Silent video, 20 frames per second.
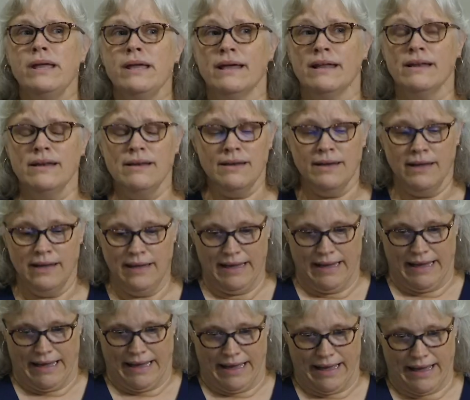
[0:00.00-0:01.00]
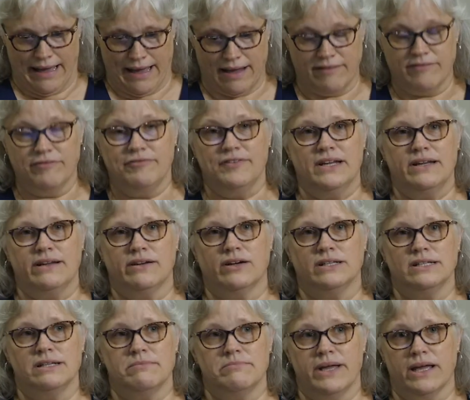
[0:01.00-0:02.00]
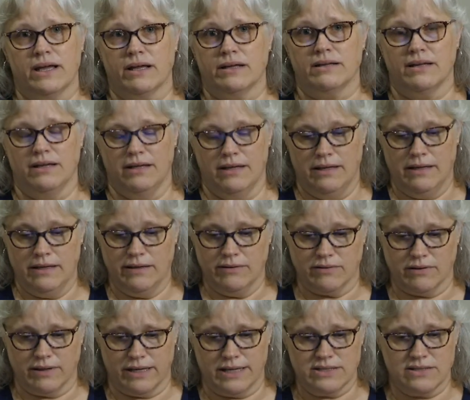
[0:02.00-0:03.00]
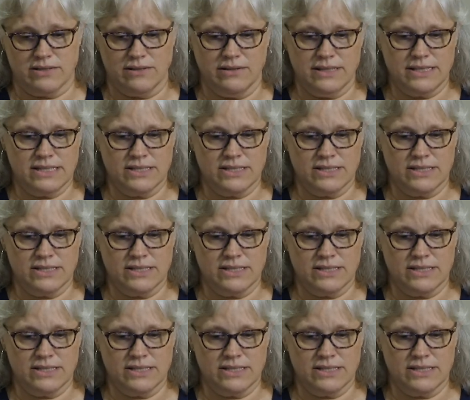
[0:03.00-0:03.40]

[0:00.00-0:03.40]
in, and feeding on demand. Okay, so let's